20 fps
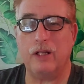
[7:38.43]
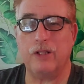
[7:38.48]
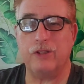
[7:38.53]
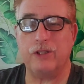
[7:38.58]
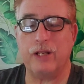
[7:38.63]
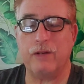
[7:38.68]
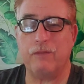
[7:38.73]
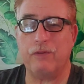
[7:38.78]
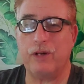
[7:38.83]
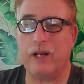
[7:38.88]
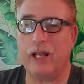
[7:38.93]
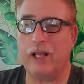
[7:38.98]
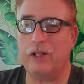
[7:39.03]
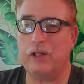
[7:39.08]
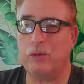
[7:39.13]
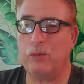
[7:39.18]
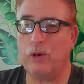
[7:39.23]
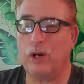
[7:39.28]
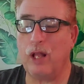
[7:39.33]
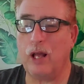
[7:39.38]
San
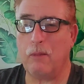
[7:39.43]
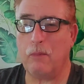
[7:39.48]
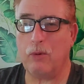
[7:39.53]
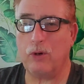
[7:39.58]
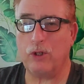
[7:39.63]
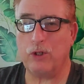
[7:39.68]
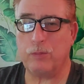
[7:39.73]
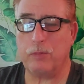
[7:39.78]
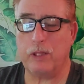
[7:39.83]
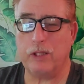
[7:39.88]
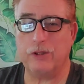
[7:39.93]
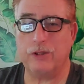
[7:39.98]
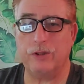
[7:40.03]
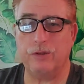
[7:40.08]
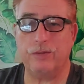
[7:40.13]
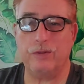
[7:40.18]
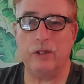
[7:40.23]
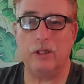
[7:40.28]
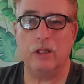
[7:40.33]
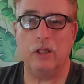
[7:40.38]
Fernando were a lot more
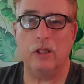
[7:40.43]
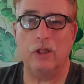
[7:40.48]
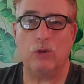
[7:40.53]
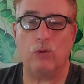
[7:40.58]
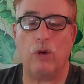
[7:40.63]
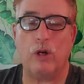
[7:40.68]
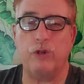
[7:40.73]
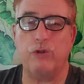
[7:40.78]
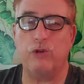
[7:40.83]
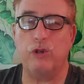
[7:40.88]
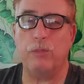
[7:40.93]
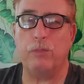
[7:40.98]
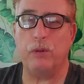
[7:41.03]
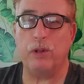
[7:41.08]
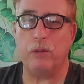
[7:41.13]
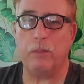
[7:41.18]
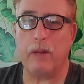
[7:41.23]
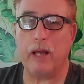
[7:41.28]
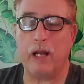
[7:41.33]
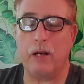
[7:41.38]
expensive,
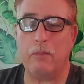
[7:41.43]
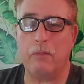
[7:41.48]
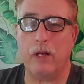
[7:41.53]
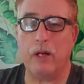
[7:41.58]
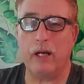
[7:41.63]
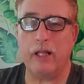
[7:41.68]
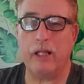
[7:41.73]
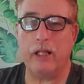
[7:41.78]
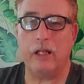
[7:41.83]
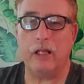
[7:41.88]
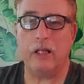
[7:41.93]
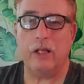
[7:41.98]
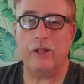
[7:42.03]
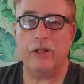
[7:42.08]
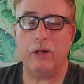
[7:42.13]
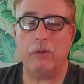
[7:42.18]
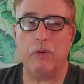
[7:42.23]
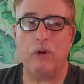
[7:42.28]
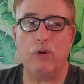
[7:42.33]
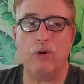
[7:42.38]
quadruple the amount of money.
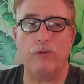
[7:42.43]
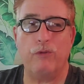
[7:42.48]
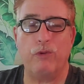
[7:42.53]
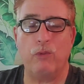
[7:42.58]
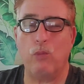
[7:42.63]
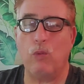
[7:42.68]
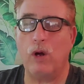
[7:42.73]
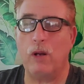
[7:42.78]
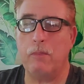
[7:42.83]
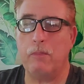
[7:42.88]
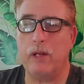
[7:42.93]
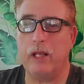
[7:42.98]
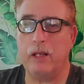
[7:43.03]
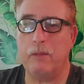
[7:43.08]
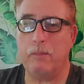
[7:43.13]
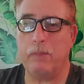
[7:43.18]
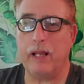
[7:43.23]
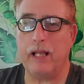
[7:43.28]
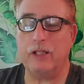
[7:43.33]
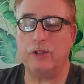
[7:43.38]
They were going for 1
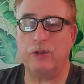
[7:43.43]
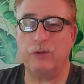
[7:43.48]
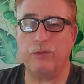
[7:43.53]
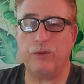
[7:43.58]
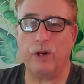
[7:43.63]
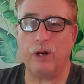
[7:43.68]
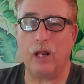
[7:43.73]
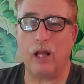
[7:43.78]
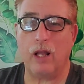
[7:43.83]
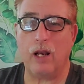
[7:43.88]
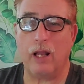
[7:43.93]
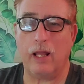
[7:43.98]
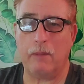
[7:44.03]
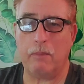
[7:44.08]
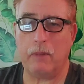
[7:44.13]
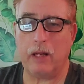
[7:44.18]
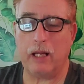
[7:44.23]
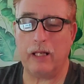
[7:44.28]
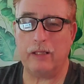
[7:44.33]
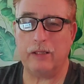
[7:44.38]
million peso for a lot
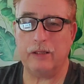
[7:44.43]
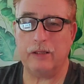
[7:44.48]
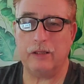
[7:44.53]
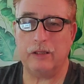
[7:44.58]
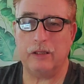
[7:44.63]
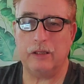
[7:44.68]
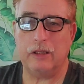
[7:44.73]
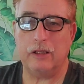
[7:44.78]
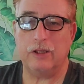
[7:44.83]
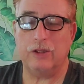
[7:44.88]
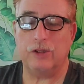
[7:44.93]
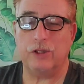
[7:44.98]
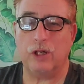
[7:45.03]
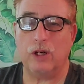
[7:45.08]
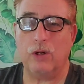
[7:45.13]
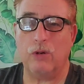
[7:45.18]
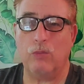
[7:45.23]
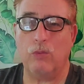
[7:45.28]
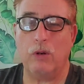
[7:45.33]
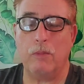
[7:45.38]
like mine.
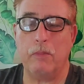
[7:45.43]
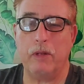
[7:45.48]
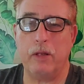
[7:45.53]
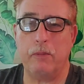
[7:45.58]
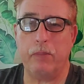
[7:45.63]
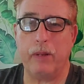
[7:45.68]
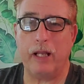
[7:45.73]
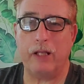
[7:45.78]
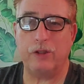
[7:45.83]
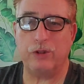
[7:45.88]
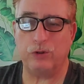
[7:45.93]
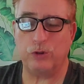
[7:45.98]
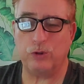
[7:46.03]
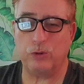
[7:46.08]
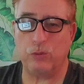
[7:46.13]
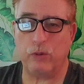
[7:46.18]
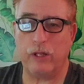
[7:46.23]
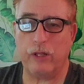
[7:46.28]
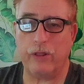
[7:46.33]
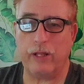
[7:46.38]
So 1 million peso is
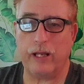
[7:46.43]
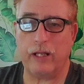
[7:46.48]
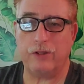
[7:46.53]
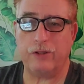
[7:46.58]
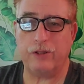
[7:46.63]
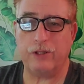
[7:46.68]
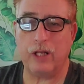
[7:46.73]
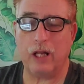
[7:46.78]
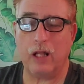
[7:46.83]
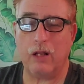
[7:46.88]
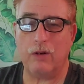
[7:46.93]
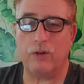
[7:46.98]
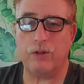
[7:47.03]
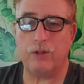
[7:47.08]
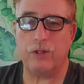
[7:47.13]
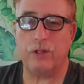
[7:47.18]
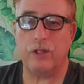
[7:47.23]
$20,000.